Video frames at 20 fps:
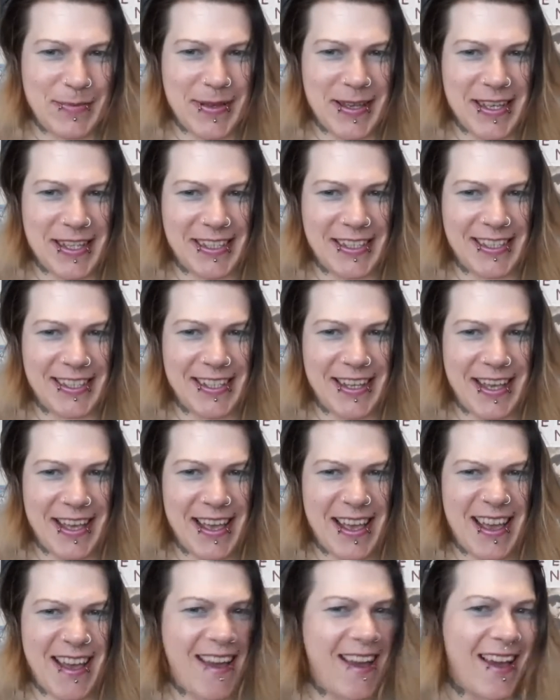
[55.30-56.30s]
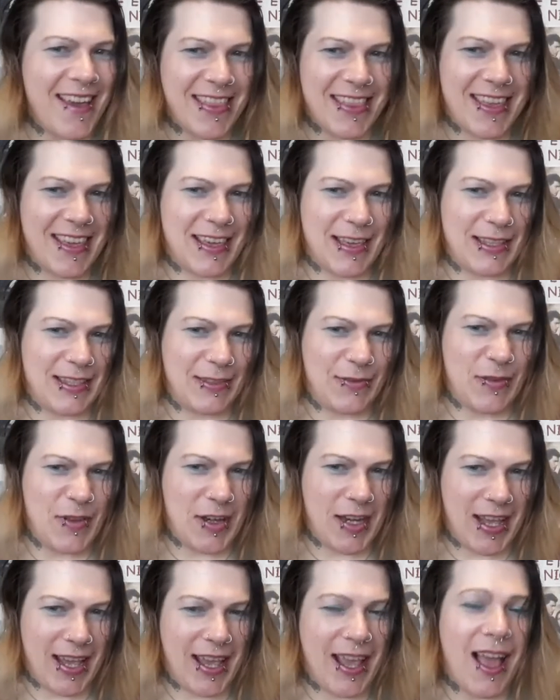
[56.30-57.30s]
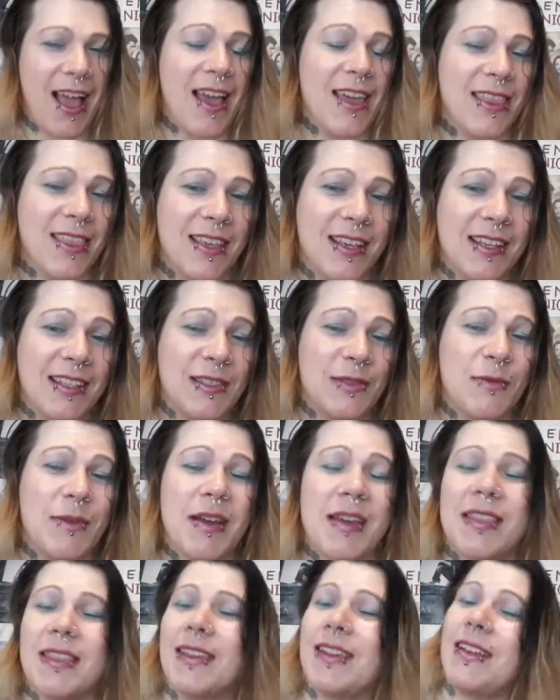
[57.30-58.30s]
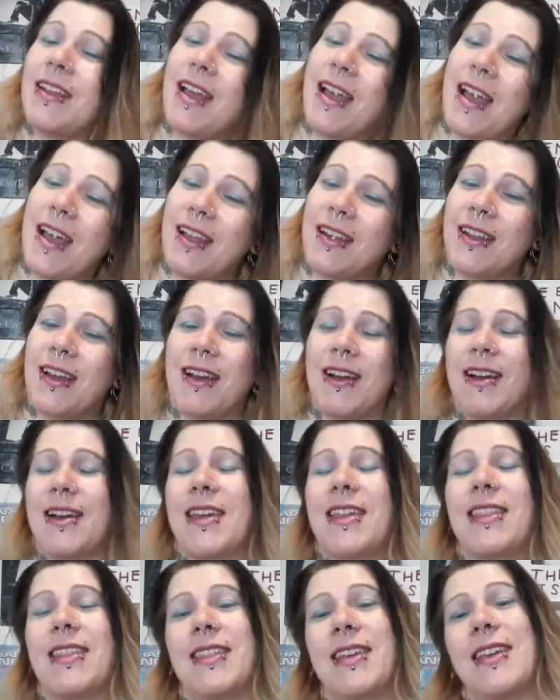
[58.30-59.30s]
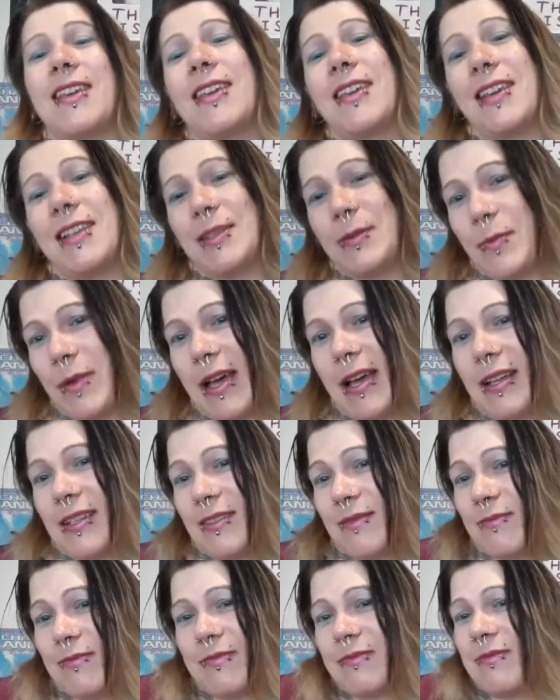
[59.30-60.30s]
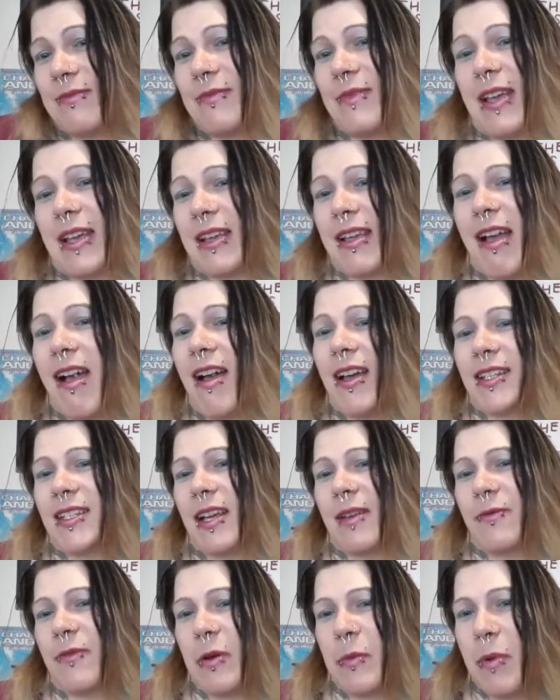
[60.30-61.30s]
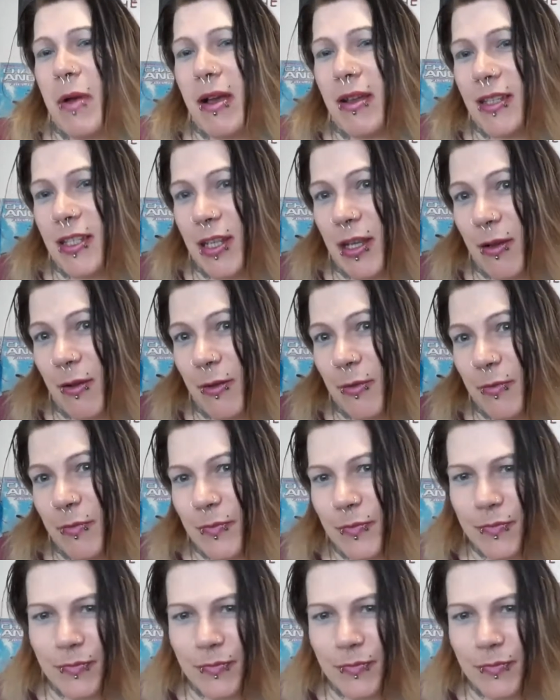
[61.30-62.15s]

But I think it's funny, I think it's worth it, and I think it's like high time for a part 2.